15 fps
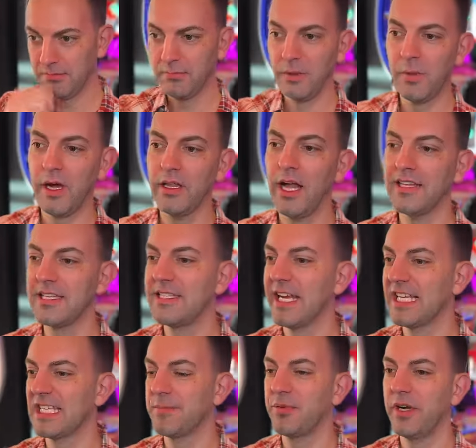We want lots of
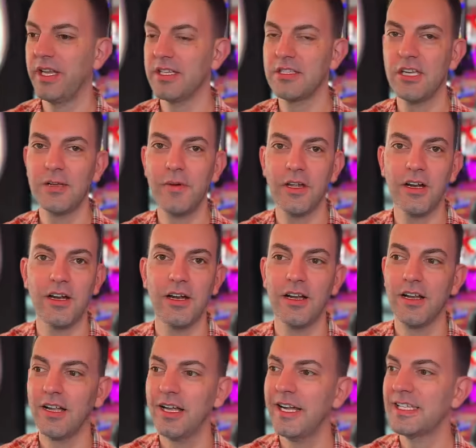tickets to print, so you better
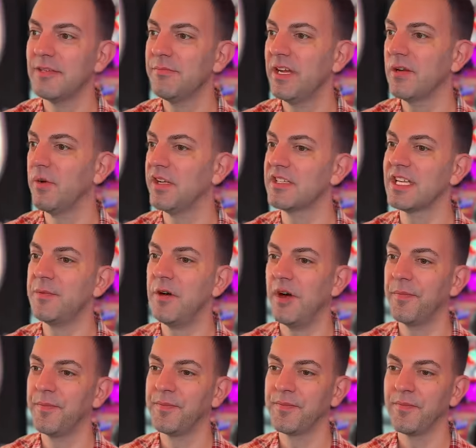hit some big ones, come
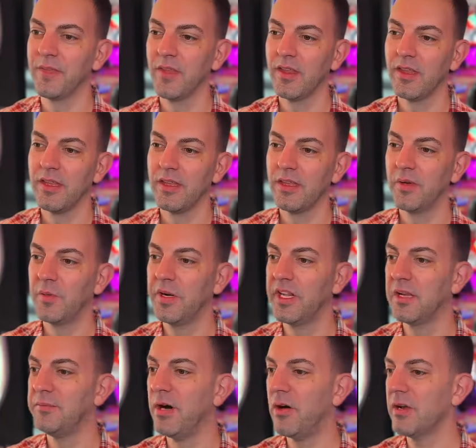on. We need
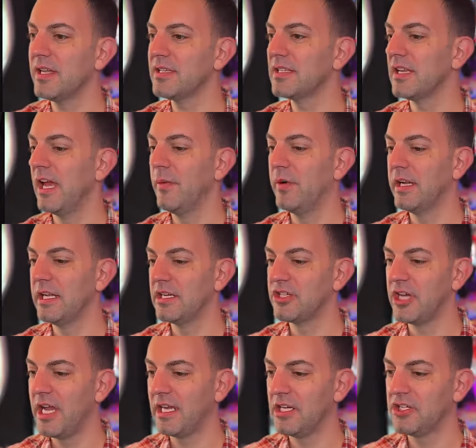a bonus, and we need a
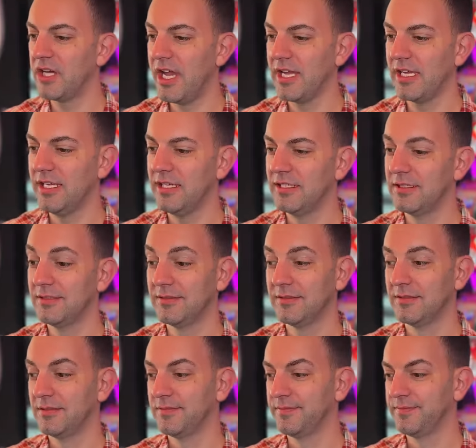shaky shaky.
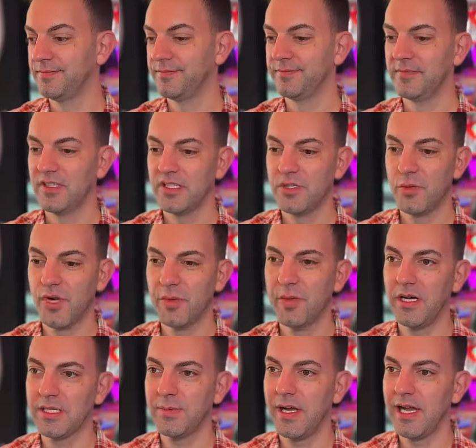20
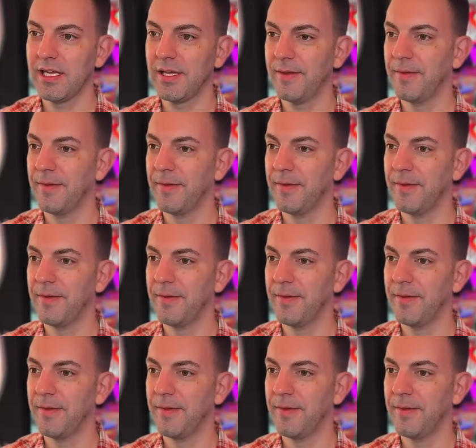bucks back.